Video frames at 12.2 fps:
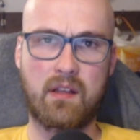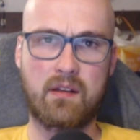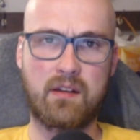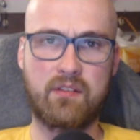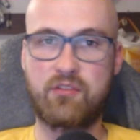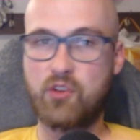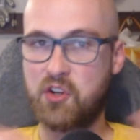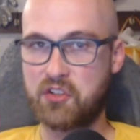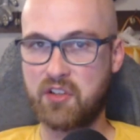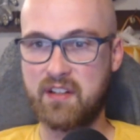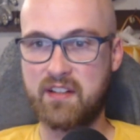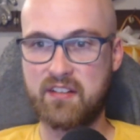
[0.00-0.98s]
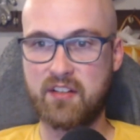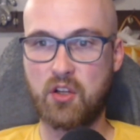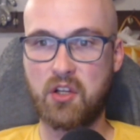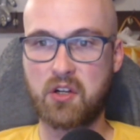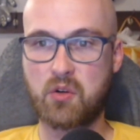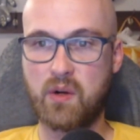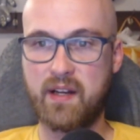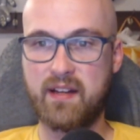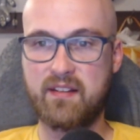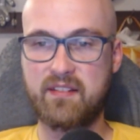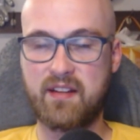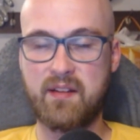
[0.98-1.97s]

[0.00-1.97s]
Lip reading: Unfortunately, it doesn't look quite as